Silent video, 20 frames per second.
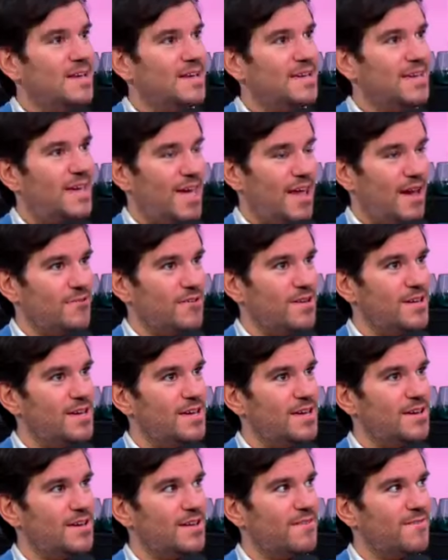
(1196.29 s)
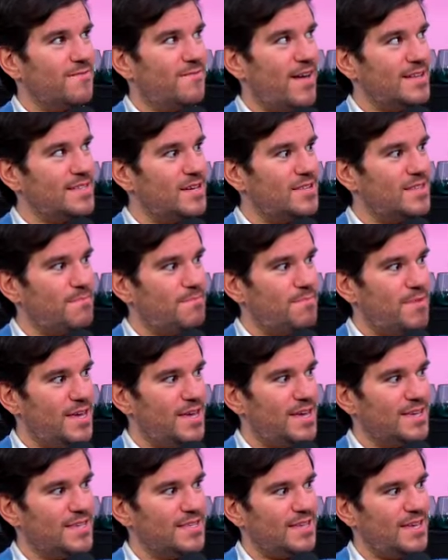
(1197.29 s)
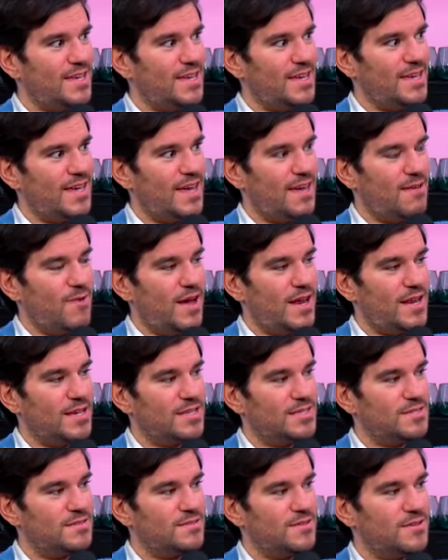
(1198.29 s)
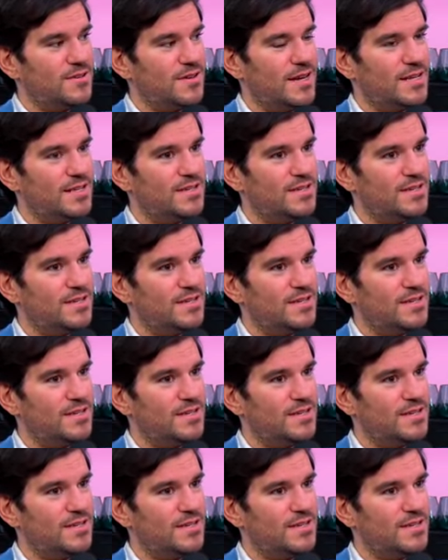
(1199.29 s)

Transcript: Carrie finds out that Big's wedding is, they're getting